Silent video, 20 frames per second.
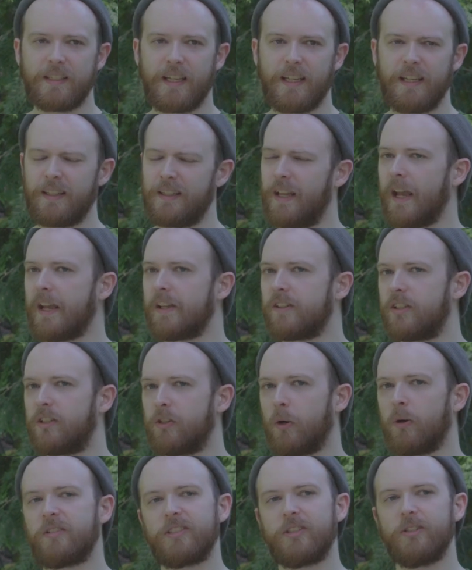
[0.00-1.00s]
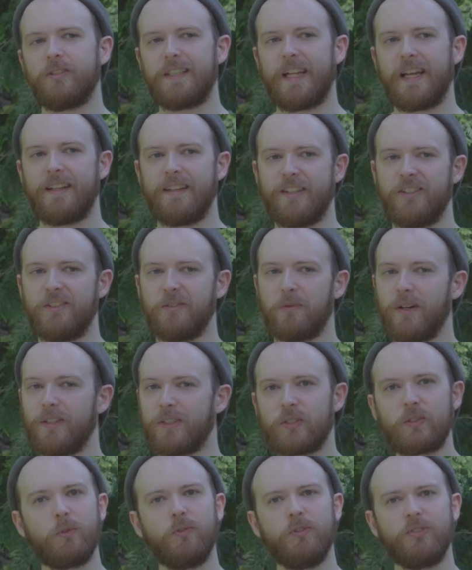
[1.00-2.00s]
a light tutorial telling you what
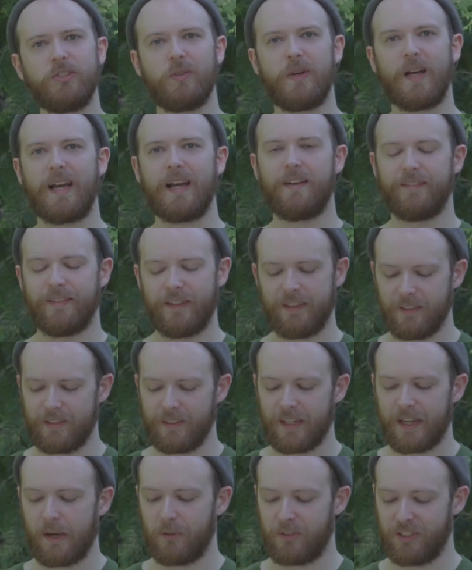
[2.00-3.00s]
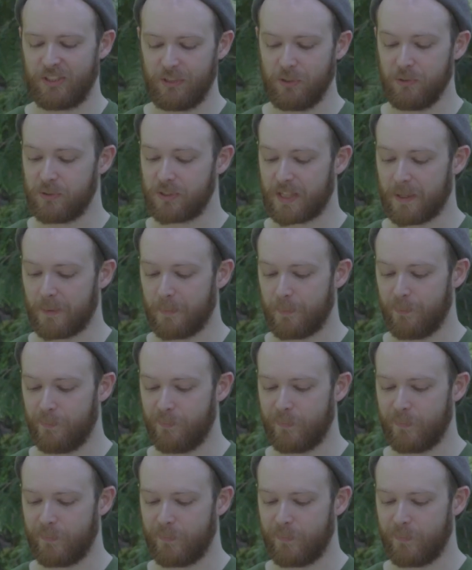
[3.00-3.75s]
tools you have and how to use them.